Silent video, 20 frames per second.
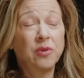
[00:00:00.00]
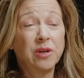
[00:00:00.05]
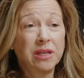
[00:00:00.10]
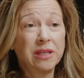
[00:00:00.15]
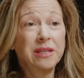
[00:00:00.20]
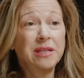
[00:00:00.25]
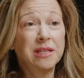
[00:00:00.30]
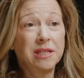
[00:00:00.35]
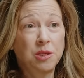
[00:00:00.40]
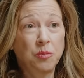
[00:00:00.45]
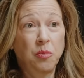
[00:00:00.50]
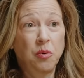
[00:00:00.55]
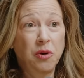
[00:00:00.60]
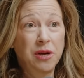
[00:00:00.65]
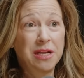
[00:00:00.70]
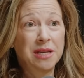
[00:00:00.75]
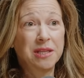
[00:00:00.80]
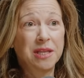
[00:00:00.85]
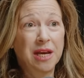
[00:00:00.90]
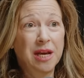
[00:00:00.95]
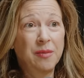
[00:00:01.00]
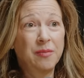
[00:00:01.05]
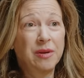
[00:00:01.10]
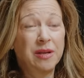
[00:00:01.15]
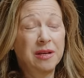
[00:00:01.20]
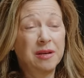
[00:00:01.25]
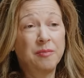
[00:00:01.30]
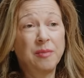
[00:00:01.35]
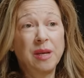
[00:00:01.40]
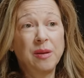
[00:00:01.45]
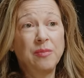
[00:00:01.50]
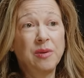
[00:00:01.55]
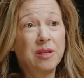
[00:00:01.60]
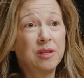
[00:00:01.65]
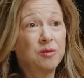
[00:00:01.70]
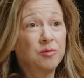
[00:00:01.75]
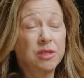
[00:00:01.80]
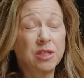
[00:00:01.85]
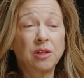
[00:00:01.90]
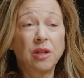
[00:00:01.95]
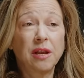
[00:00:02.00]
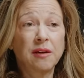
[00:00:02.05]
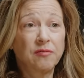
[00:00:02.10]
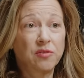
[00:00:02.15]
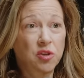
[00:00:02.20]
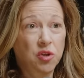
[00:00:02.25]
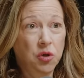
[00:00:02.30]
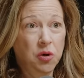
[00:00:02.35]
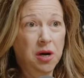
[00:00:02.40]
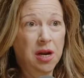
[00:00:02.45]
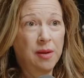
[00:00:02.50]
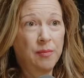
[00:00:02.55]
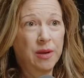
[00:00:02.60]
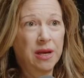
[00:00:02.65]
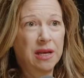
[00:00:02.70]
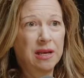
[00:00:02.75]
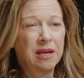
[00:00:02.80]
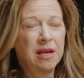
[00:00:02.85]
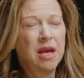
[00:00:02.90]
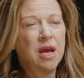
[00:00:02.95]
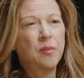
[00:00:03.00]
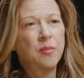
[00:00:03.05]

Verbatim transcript: really disappointed them and maybe there was a lot of trauma,